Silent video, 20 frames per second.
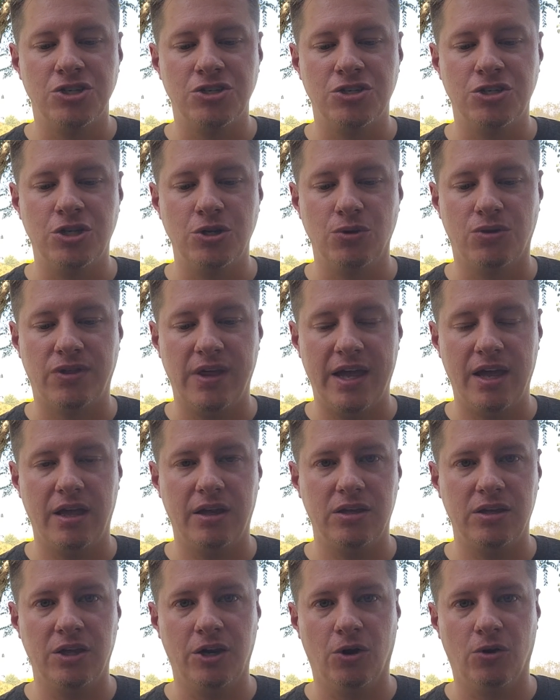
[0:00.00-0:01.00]
Do you think,
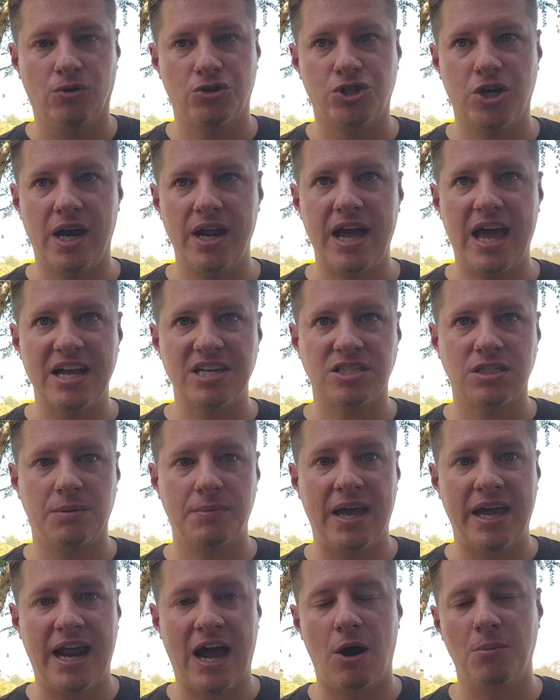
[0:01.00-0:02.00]
you know, try to
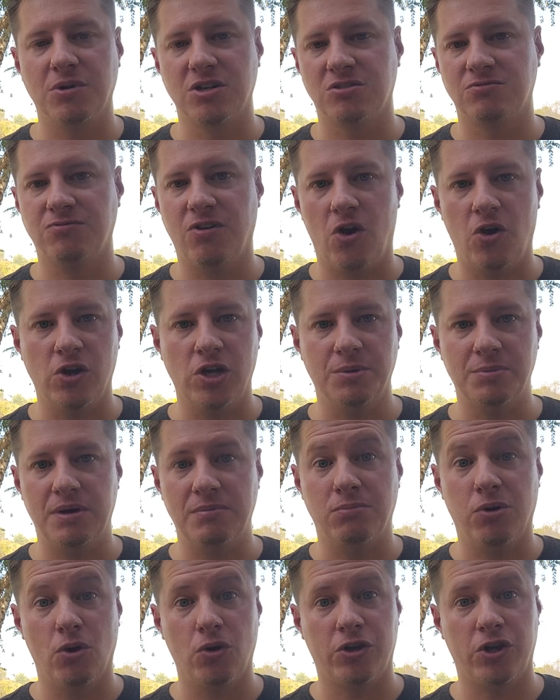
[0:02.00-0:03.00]
estimate how much volume and
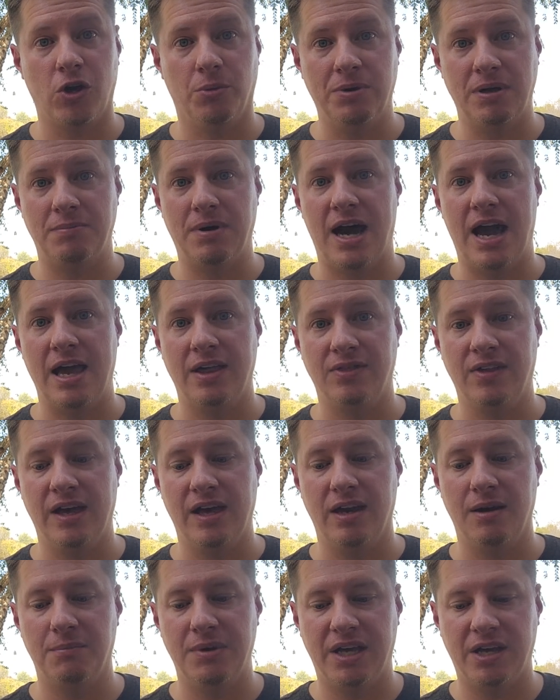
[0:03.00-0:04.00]
bulk you'll be buying
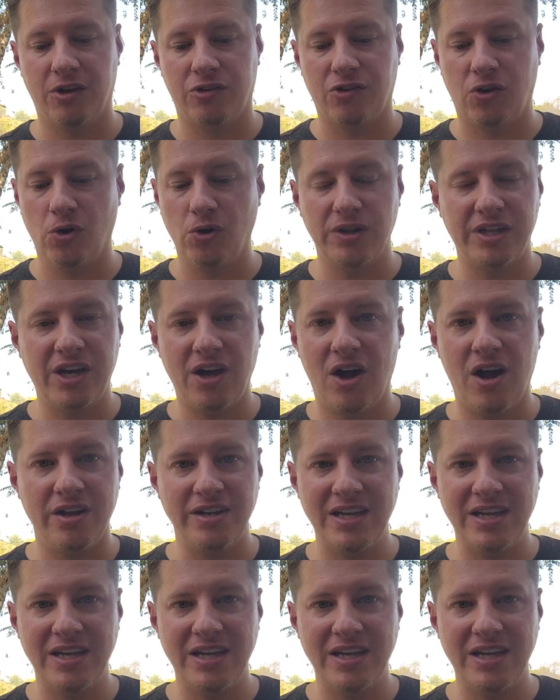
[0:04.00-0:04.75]
then? Because early on,